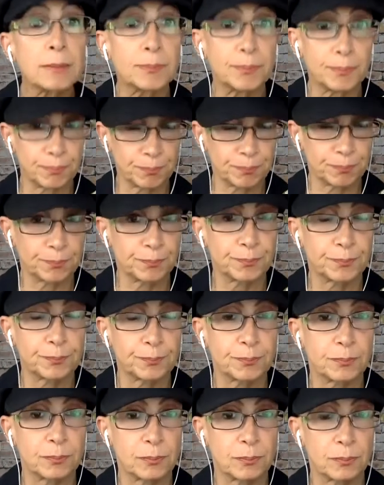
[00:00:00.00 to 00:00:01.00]

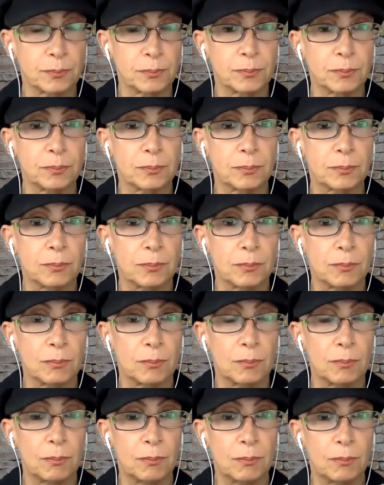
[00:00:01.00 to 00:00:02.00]

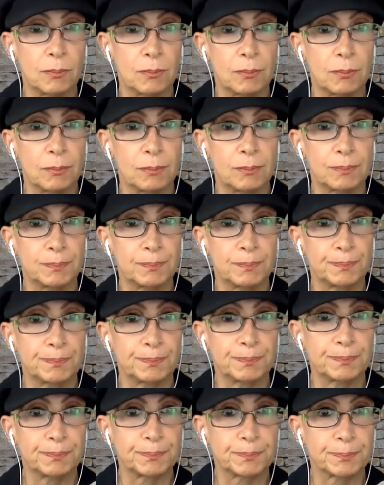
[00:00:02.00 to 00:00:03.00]

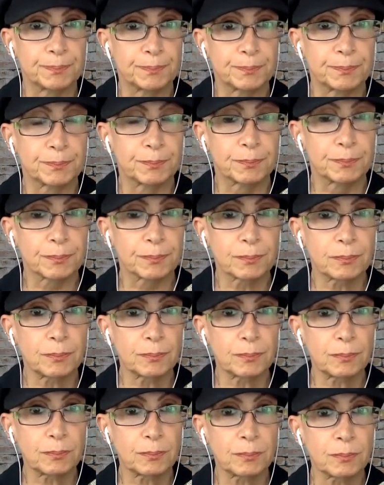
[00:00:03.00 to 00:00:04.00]
No words are spoken by the person on screen.